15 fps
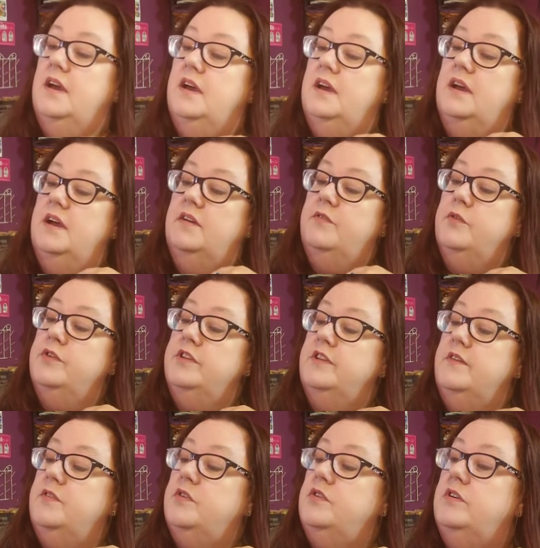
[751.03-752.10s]
For the
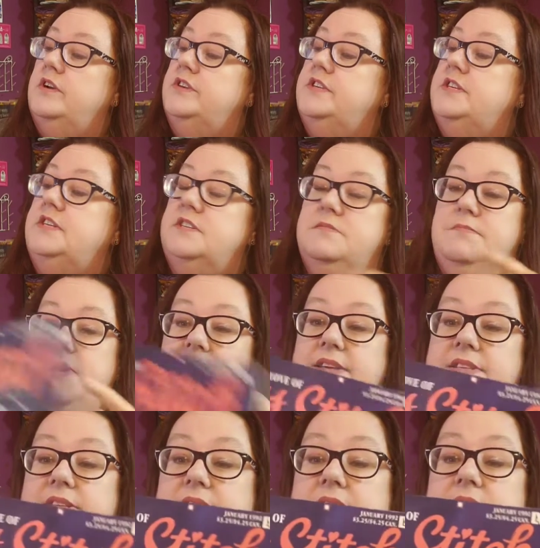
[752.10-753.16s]
Love of Cross-Stitch
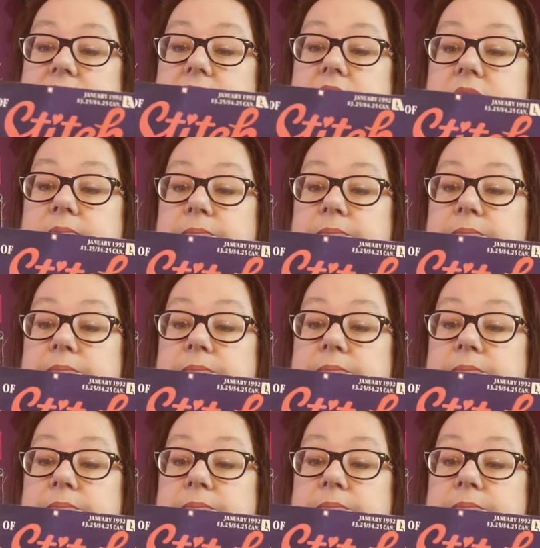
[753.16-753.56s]
magazines.